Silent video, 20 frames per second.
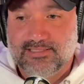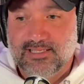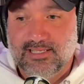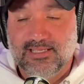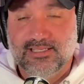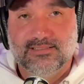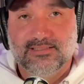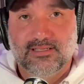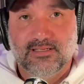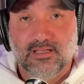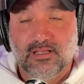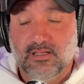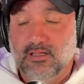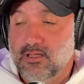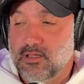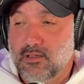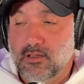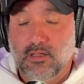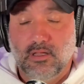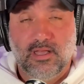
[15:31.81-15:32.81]
is
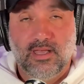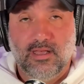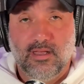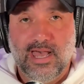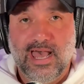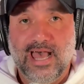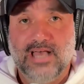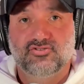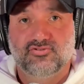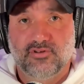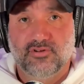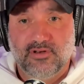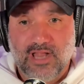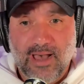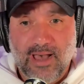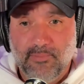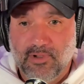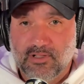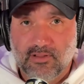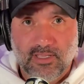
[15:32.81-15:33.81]

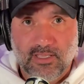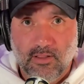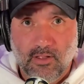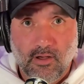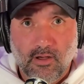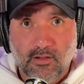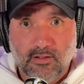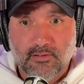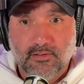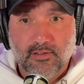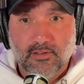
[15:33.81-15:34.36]
astronomically long.